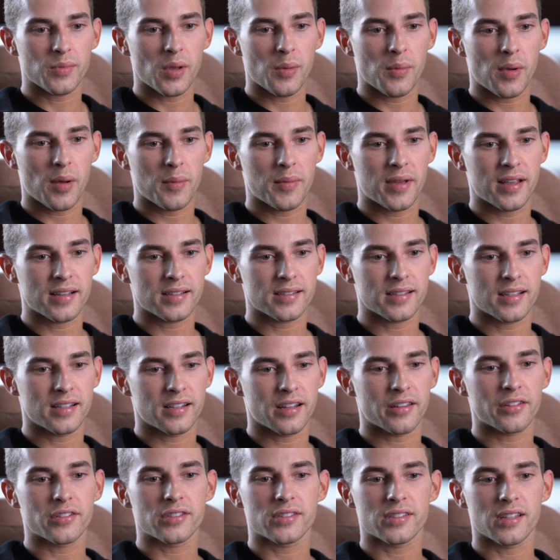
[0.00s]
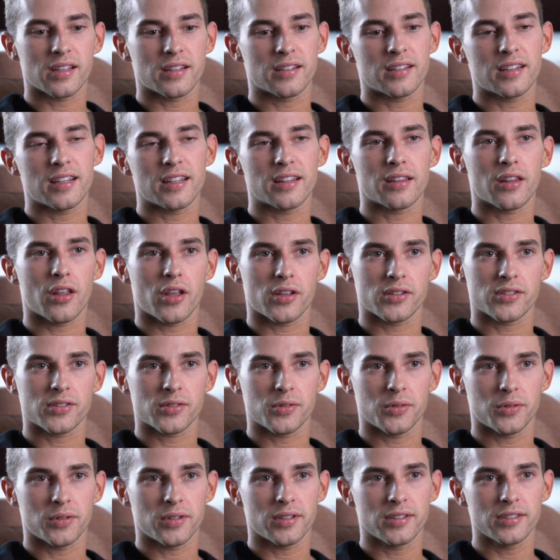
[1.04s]
My mom has another son in law
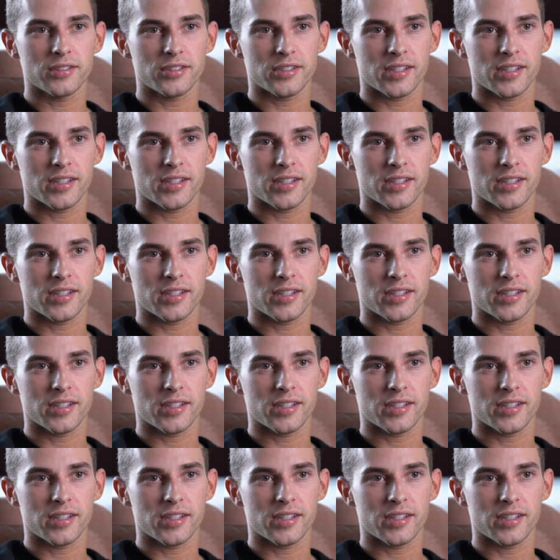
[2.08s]
school.